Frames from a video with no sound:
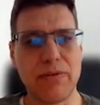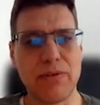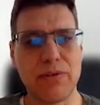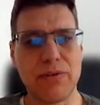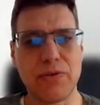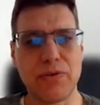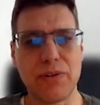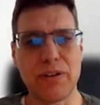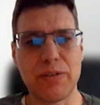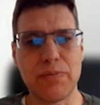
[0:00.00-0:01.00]
of course,
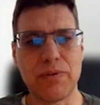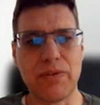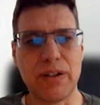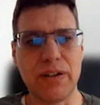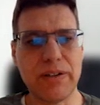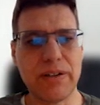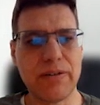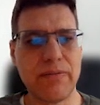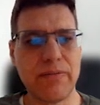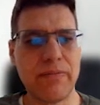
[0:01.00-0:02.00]
for these profiles.